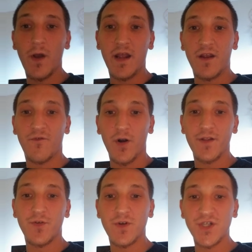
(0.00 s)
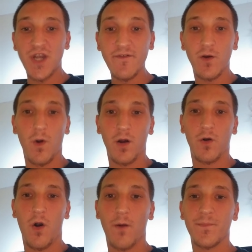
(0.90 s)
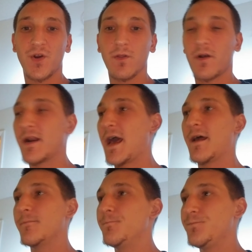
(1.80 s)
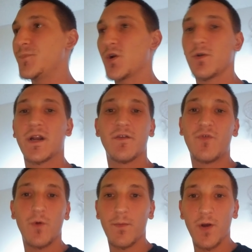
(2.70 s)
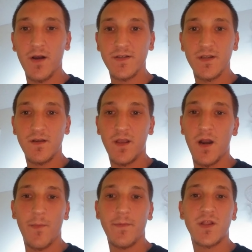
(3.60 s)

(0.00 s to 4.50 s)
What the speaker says: and convert it to a Chevy rocker arm, you're looking at $200, you know, maybe